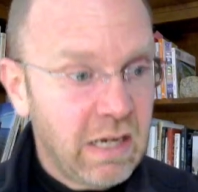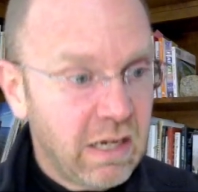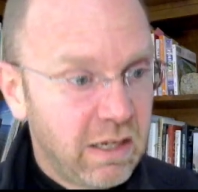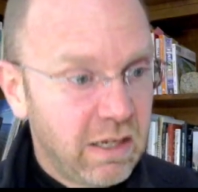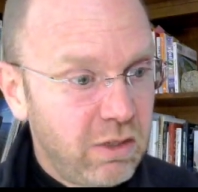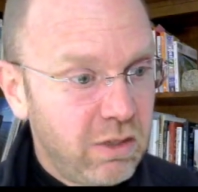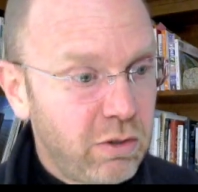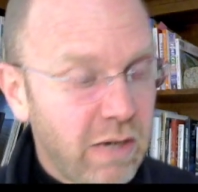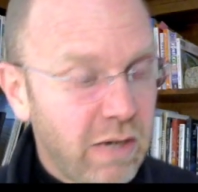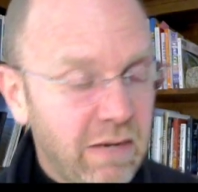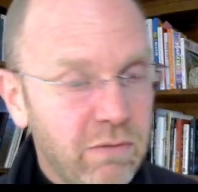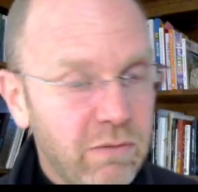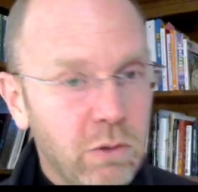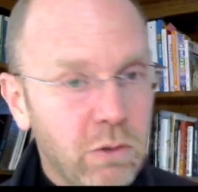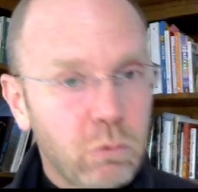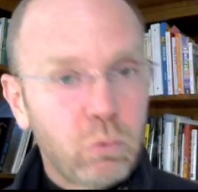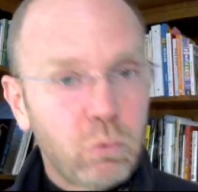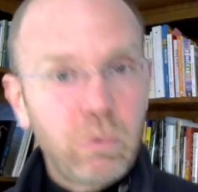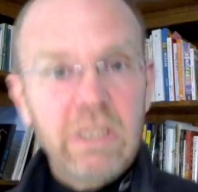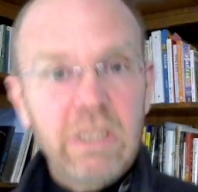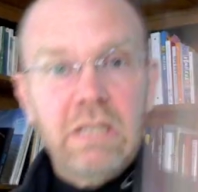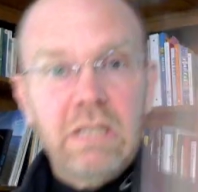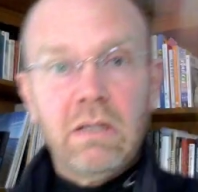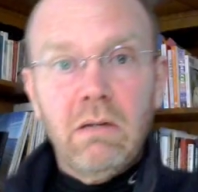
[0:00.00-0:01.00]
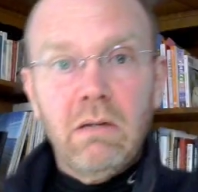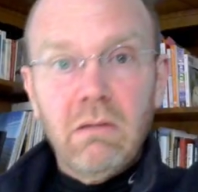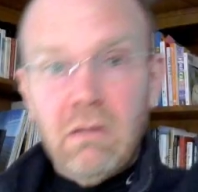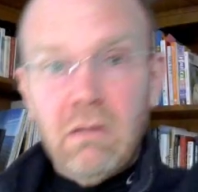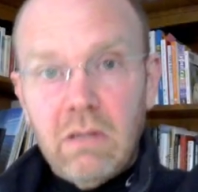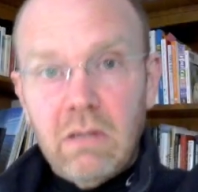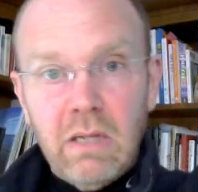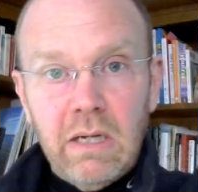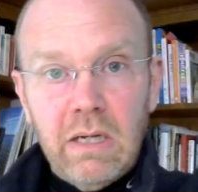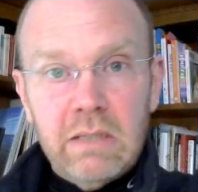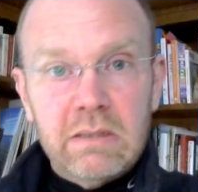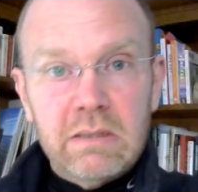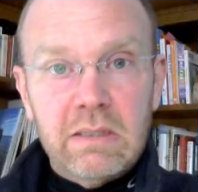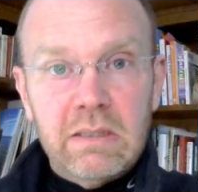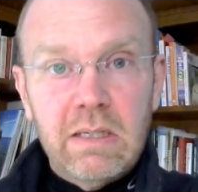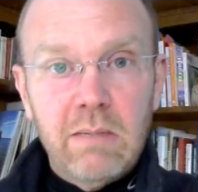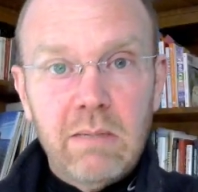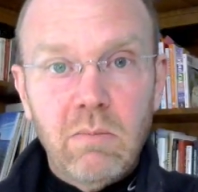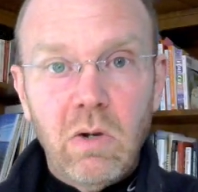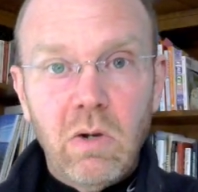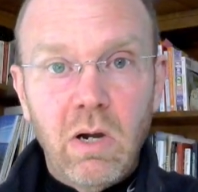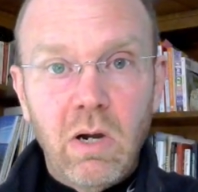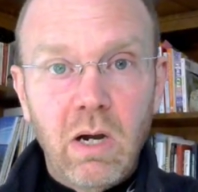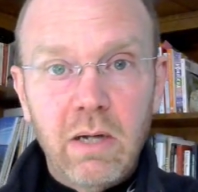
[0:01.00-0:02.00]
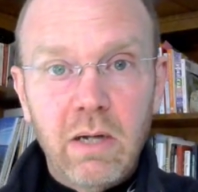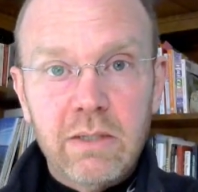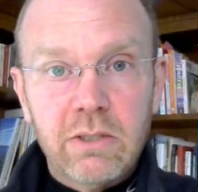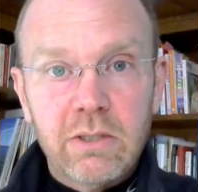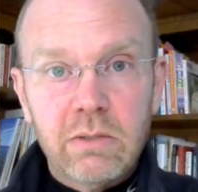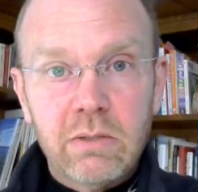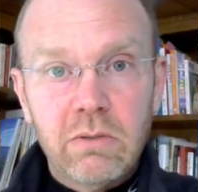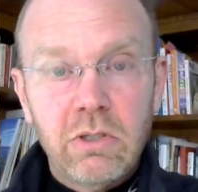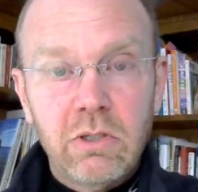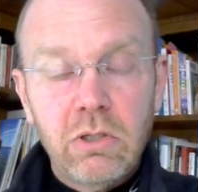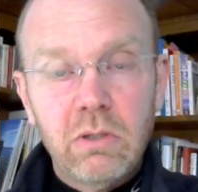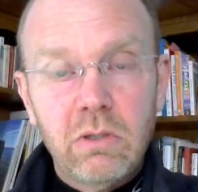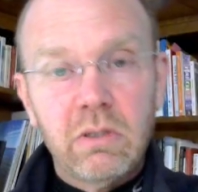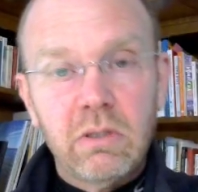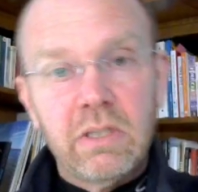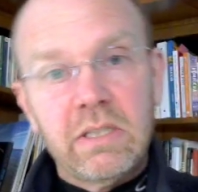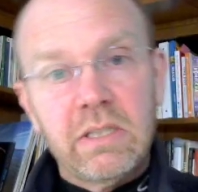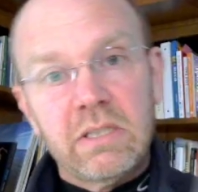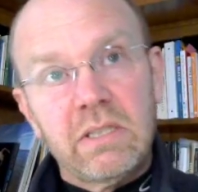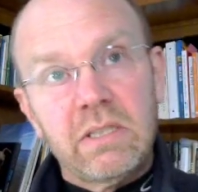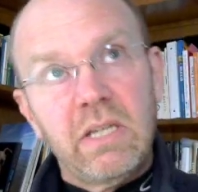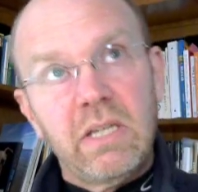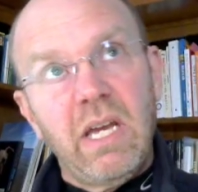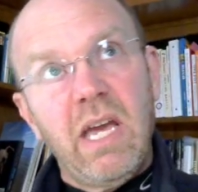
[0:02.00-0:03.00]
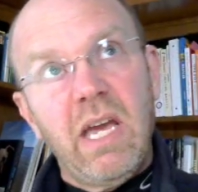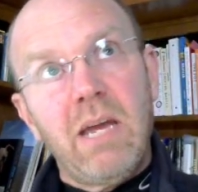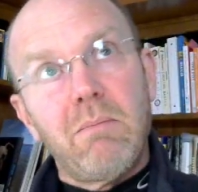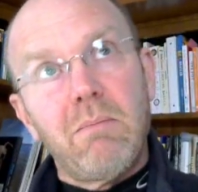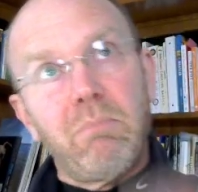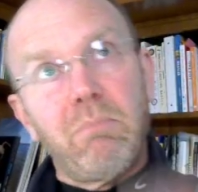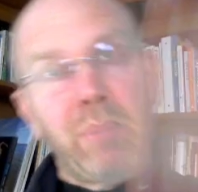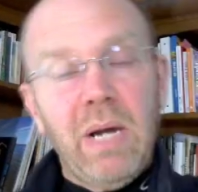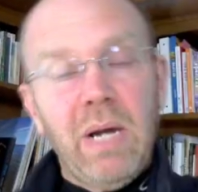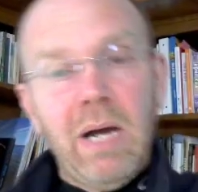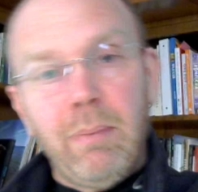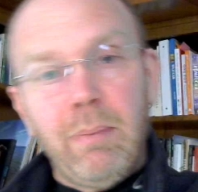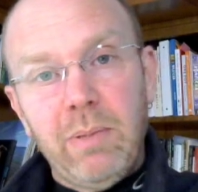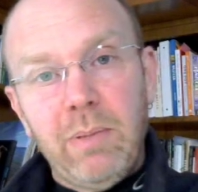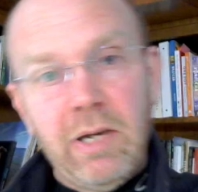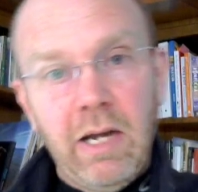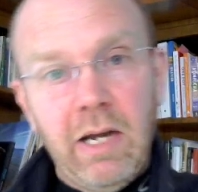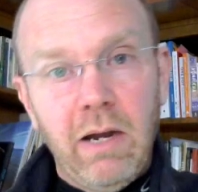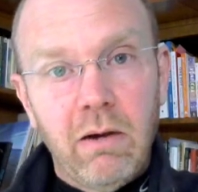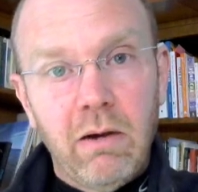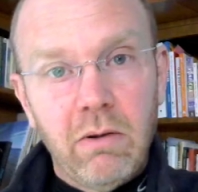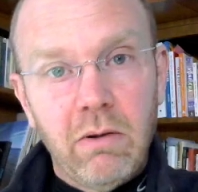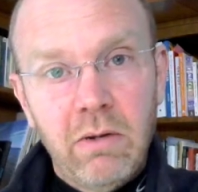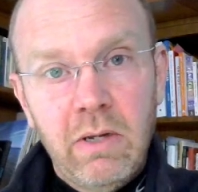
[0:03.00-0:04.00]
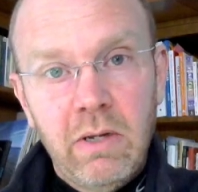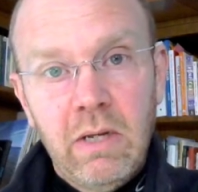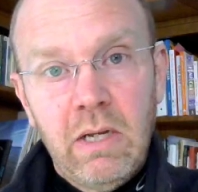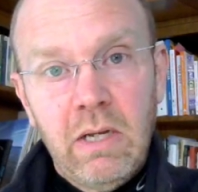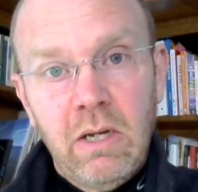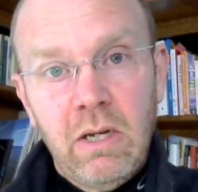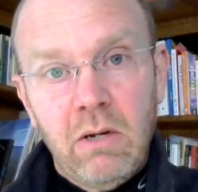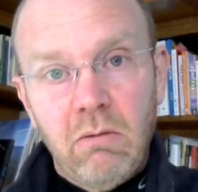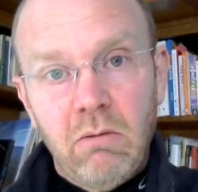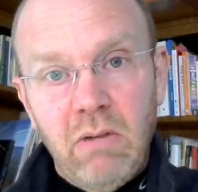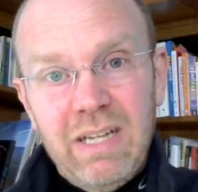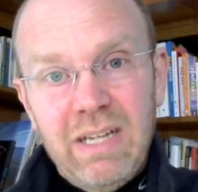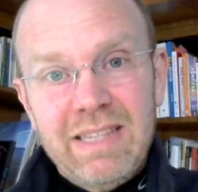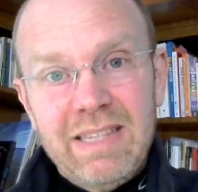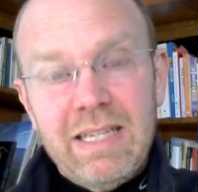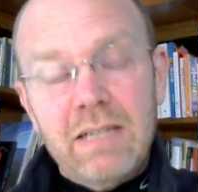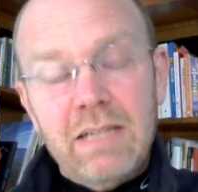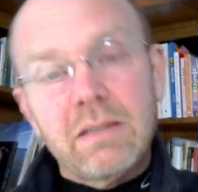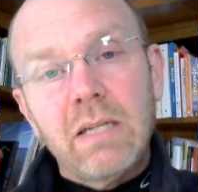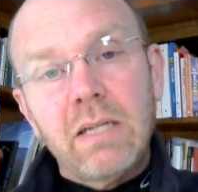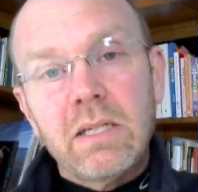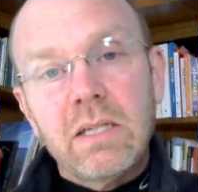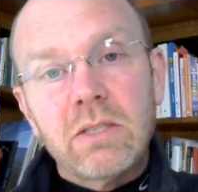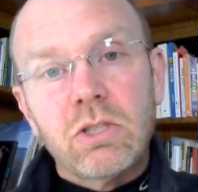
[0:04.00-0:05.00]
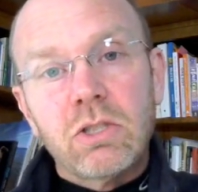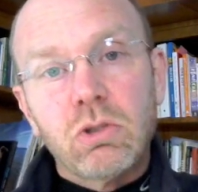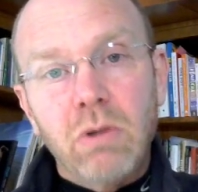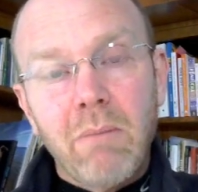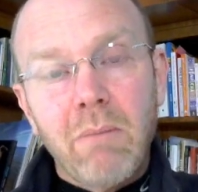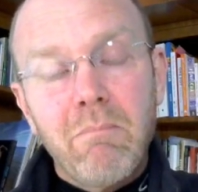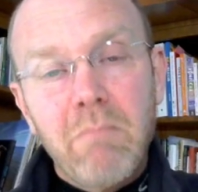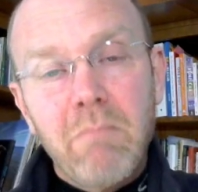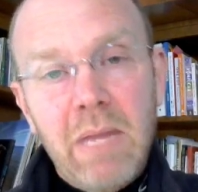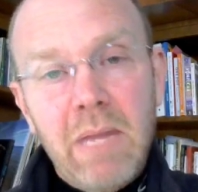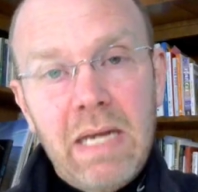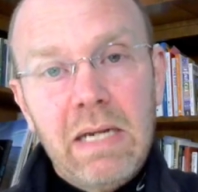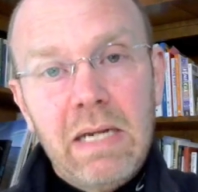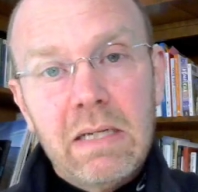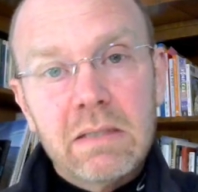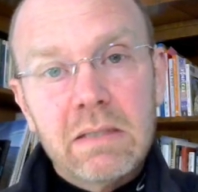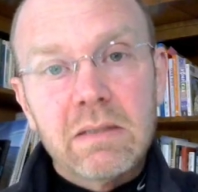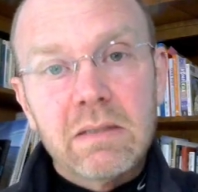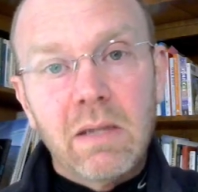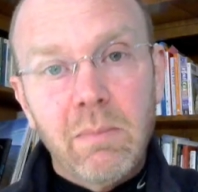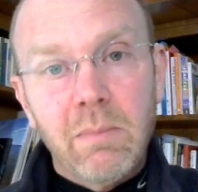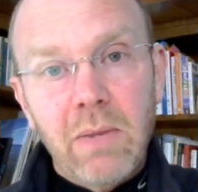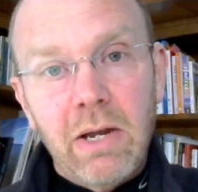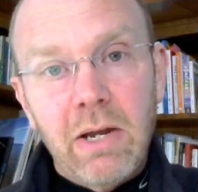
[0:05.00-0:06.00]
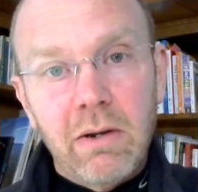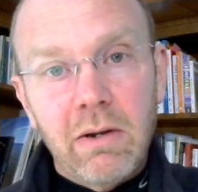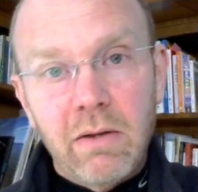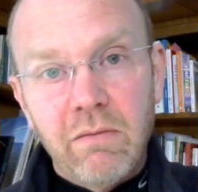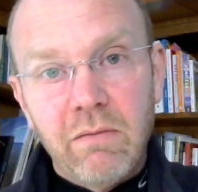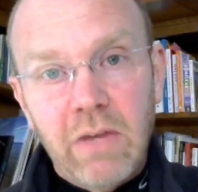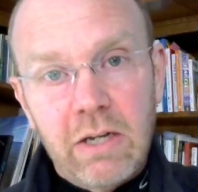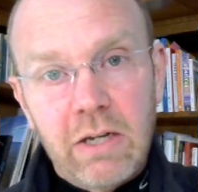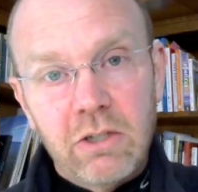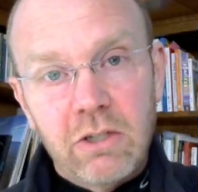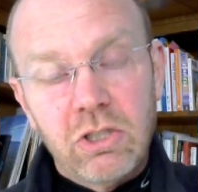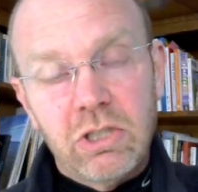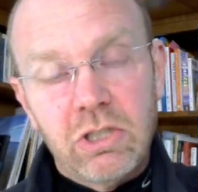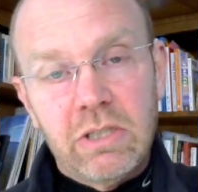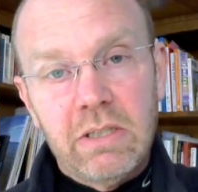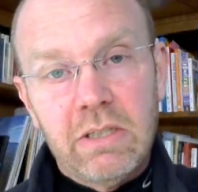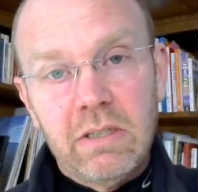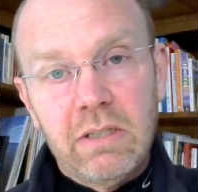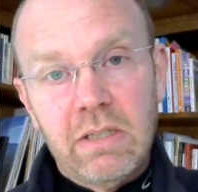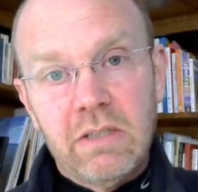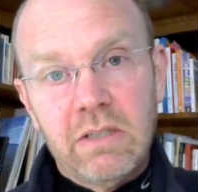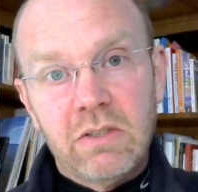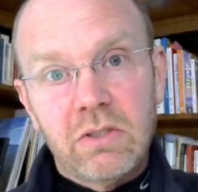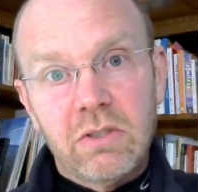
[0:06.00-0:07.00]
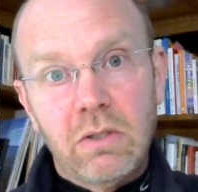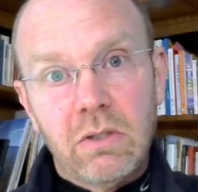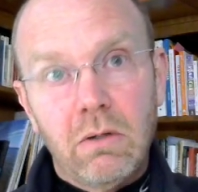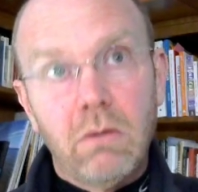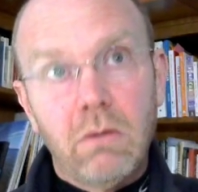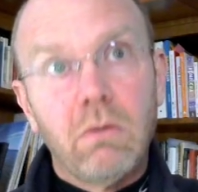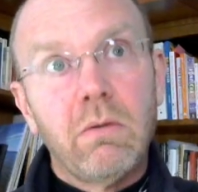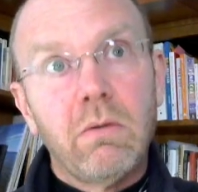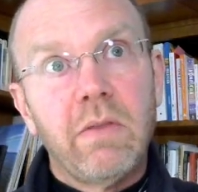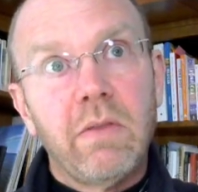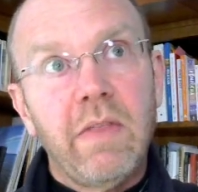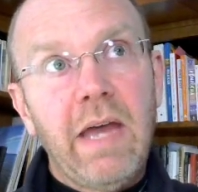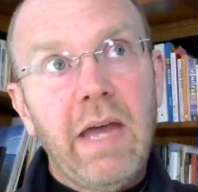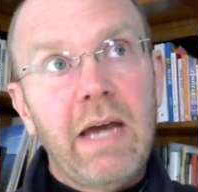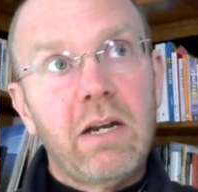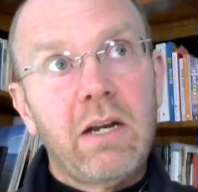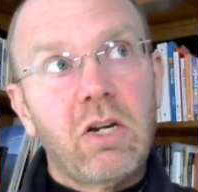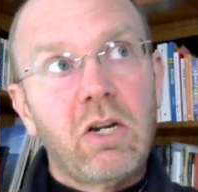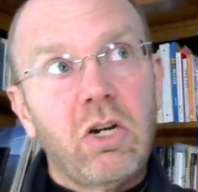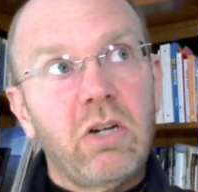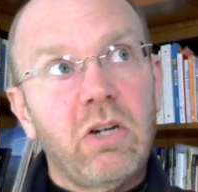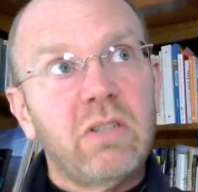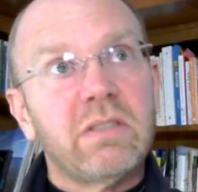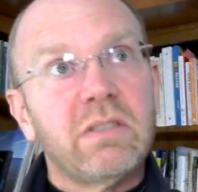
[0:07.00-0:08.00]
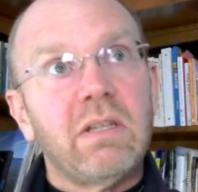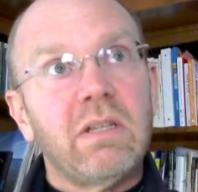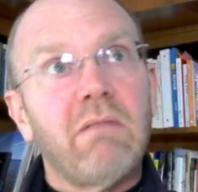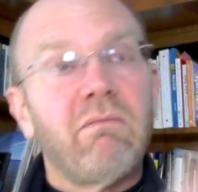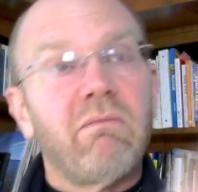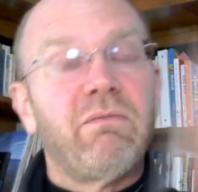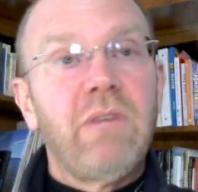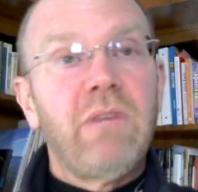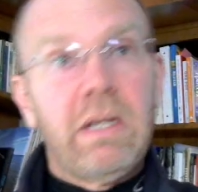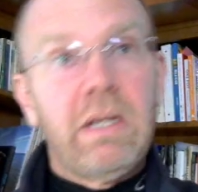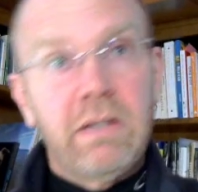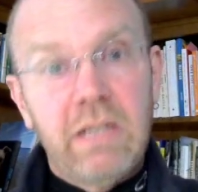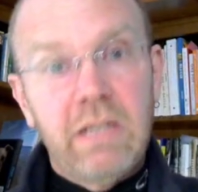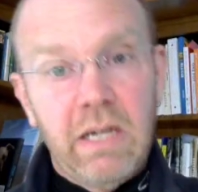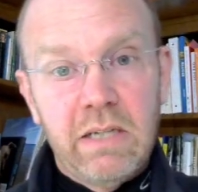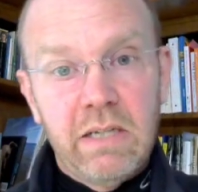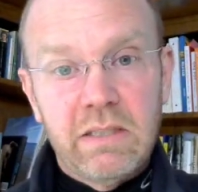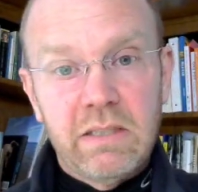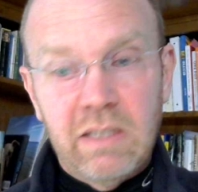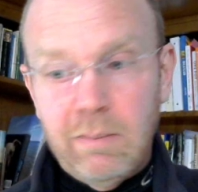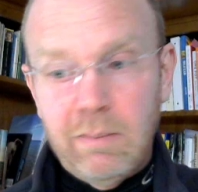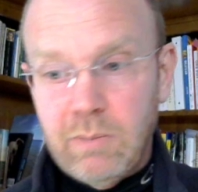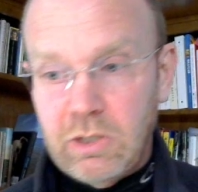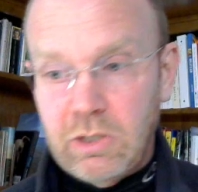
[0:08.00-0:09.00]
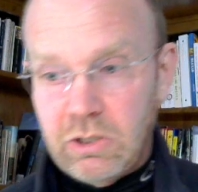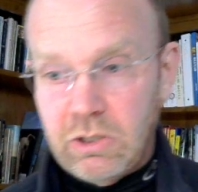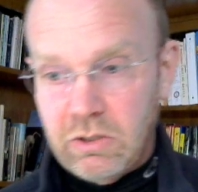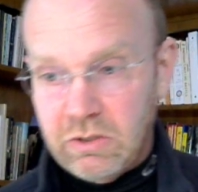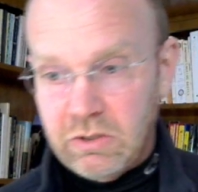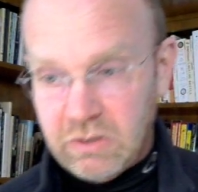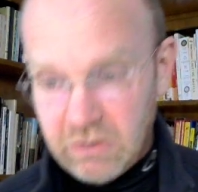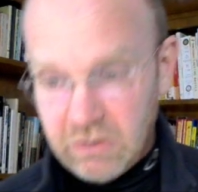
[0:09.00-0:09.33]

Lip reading: You'd have to relocalize them onto a nucleus and pop it out, right? That takes a tremendous amount of energy. And so that occurs at very high temperatures.